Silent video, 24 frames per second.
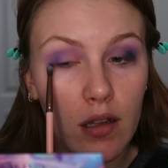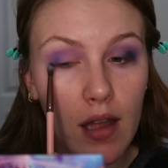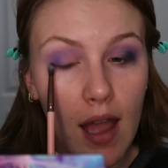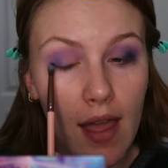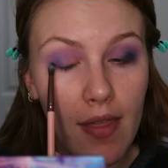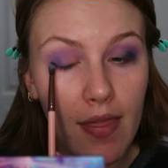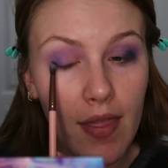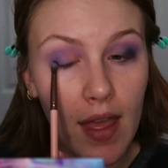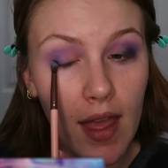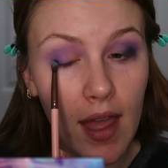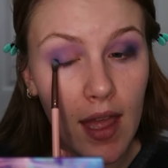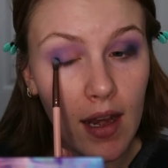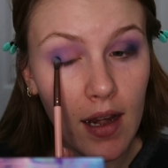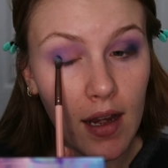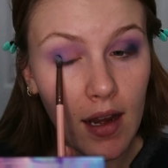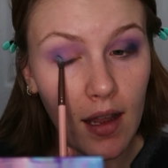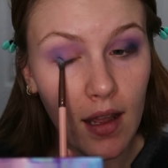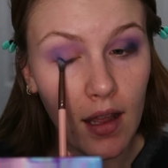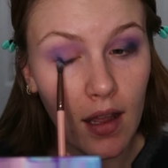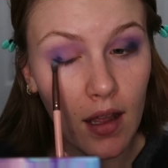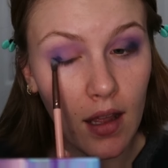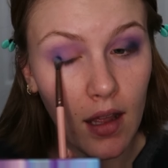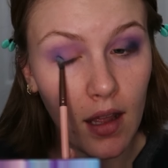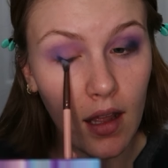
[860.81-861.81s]
And
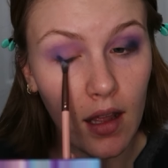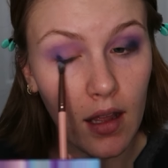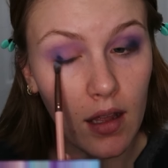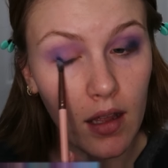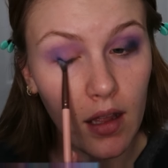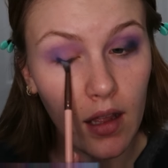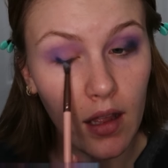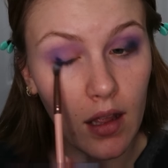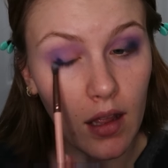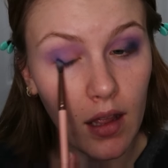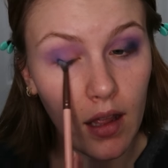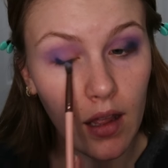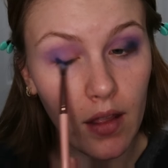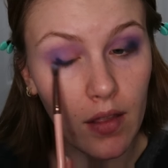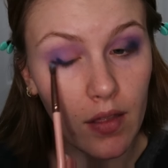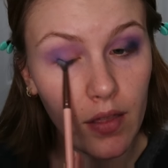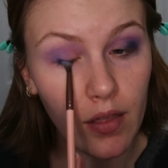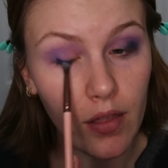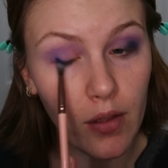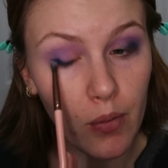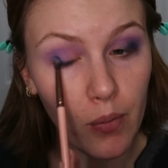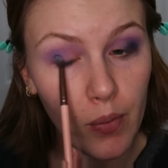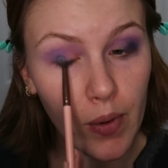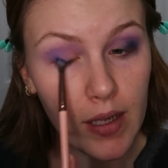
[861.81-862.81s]
then
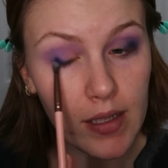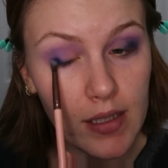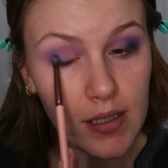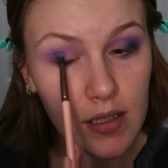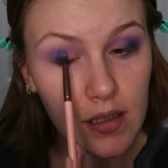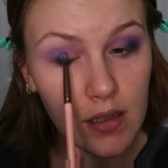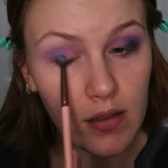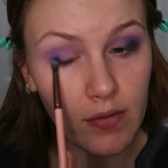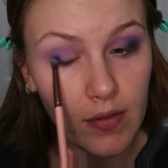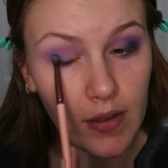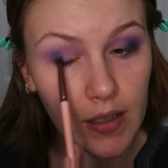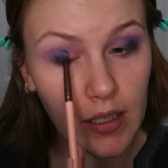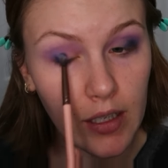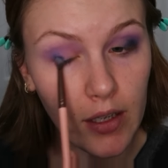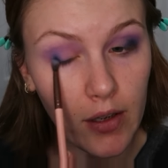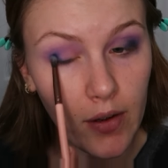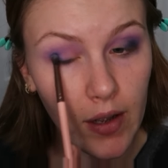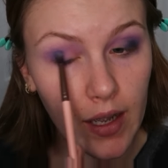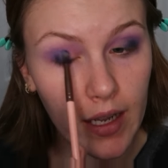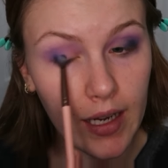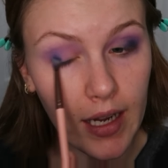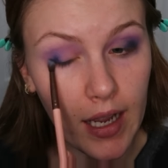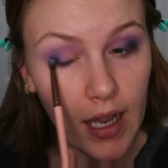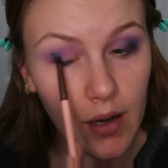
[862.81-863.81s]
the rest of the video,
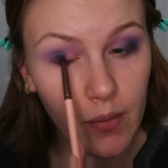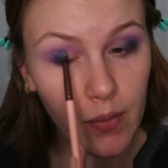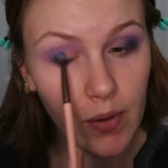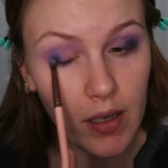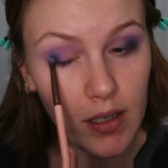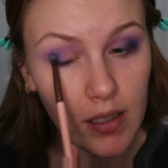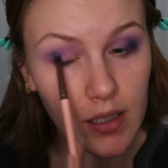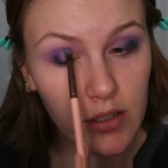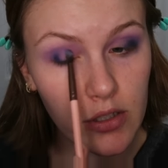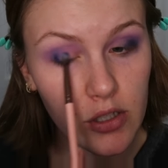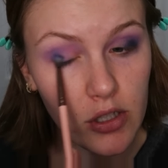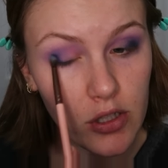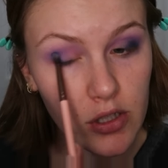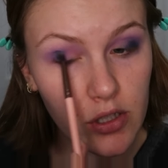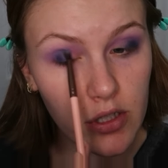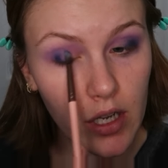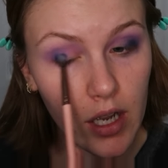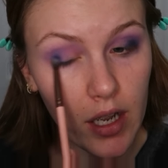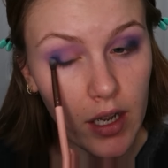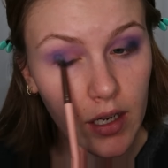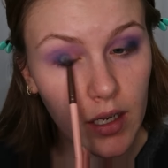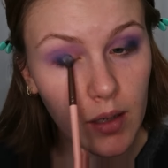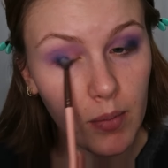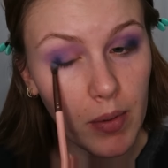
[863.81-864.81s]
I kind of wanted to just
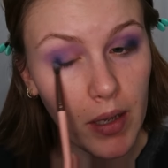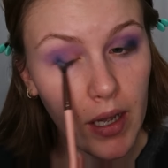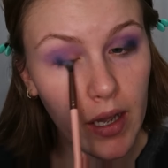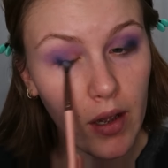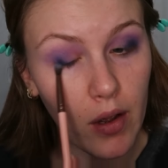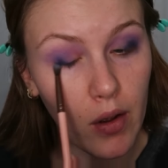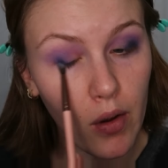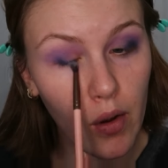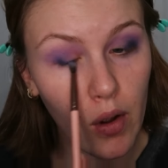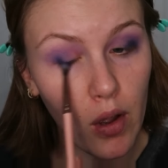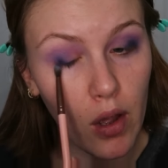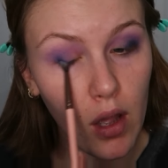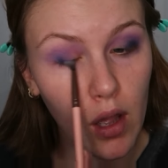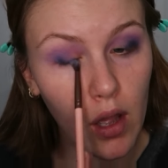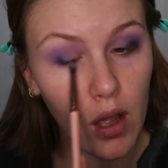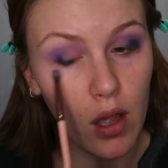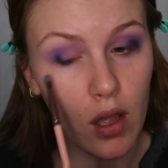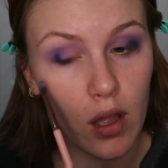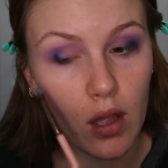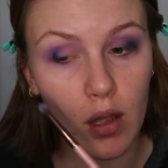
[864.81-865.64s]
talk about